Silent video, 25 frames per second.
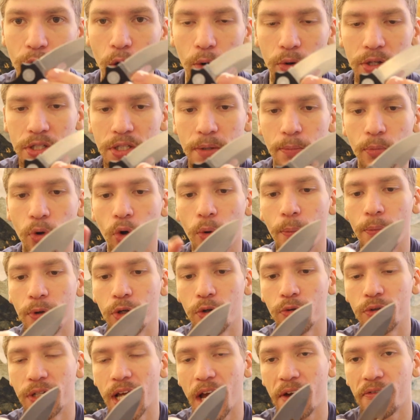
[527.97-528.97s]
noticeable, but
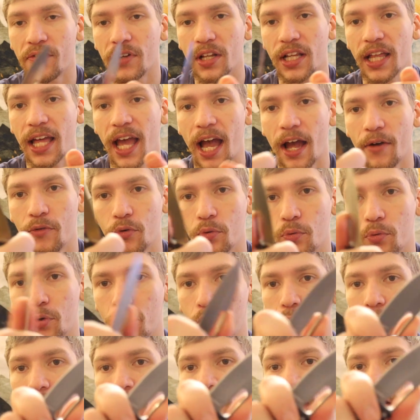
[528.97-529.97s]
you definitely have
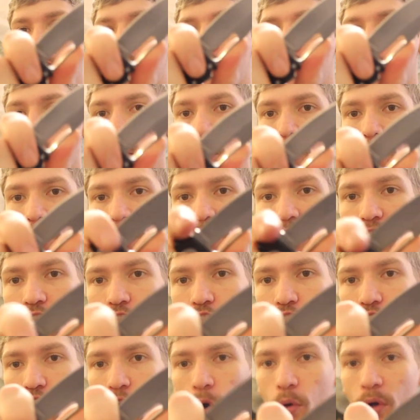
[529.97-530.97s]
room there totally
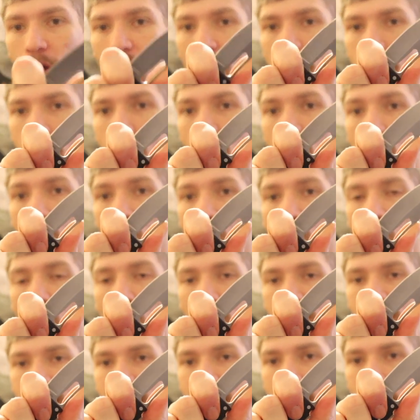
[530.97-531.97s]
to choke up
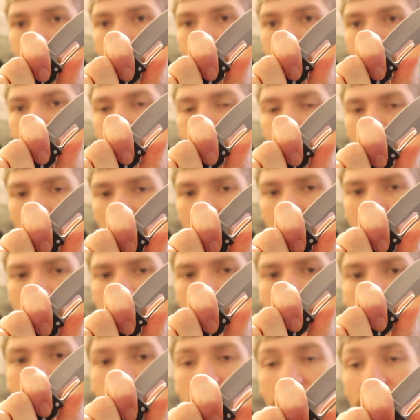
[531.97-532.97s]
on that
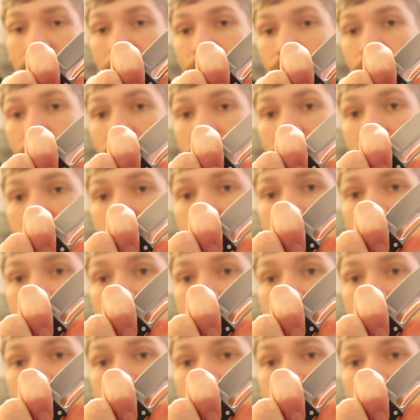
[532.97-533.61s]
blade, as you guys can